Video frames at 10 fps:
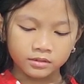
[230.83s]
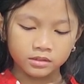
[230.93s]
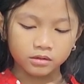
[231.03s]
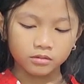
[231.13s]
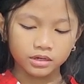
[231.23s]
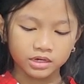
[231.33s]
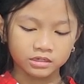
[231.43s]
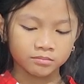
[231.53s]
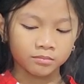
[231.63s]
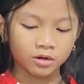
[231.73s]
Slowly, a
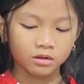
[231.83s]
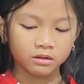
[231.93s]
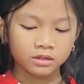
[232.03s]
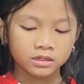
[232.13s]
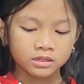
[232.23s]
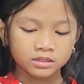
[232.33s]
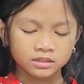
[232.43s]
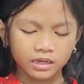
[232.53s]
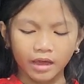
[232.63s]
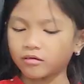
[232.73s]
small,
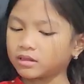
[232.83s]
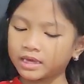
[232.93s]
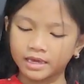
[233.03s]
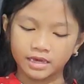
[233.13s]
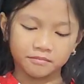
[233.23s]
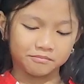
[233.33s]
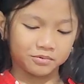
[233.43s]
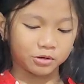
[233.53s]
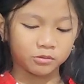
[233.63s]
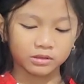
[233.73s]
scowling head
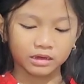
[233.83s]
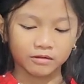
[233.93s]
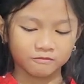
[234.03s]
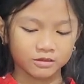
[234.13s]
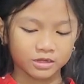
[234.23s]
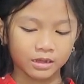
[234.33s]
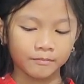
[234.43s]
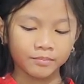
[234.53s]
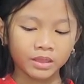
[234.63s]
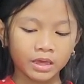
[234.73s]
poked out of the
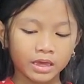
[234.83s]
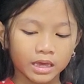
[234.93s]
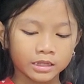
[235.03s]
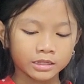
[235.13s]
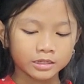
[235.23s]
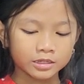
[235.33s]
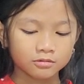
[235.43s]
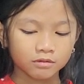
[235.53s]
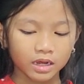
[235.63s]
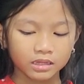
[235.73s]
clump. And this
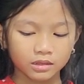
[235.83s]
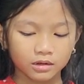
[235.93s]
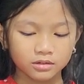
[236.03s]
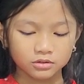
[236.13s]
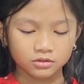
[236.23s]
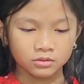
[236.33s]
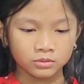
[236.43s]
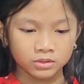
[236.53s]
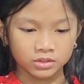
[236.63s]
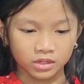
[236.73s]
is why turtles do
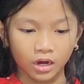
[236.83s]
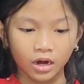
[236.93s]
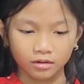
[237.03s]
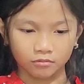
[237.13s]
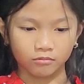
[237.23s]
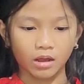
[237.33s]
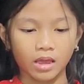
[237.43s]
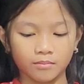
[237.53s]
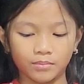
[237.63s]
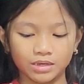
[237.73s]
not
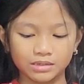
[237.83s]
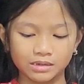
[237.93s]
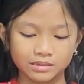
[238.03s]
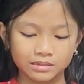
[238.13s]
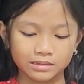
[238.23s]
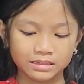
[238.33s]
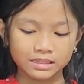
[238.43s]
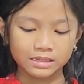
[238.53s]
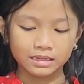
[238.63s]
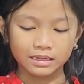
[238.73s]
ride buses,
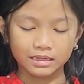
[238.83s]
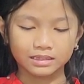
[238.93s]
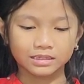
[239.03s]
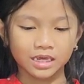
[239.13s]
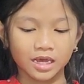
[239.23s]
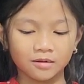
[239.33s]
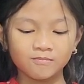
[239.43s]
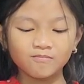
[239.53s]
it said.